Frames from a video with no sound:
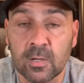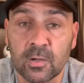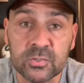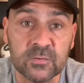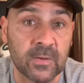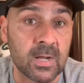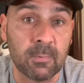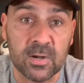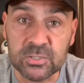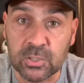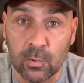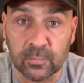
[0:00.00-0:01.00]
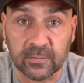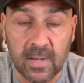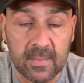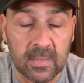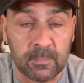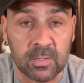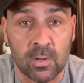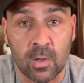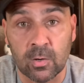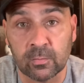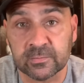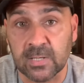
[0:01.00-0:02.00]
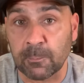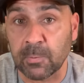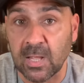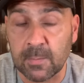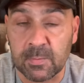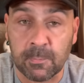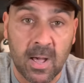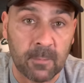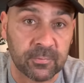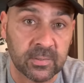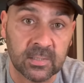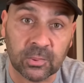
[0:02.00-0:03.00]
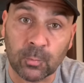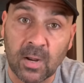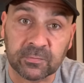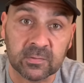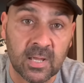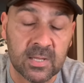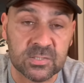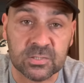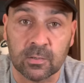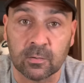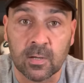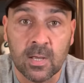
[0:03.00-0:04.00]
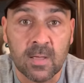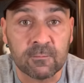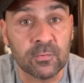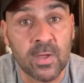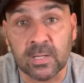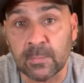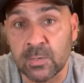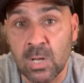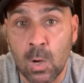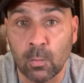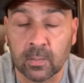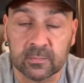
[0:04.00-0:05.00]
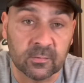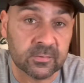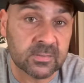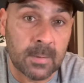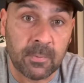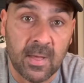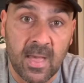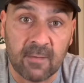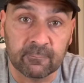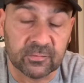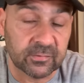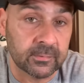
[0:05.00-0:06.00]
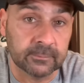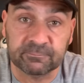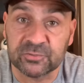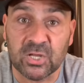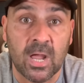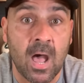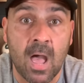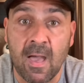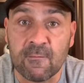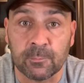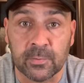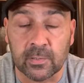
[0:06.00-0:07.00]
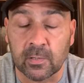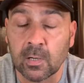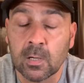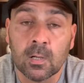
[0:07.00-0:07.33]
So if anybody's going to that, let me know, because I'll probably be popping in throughout the day. So if you're there, let me know. You know, stop by, have them say hi, have a beer.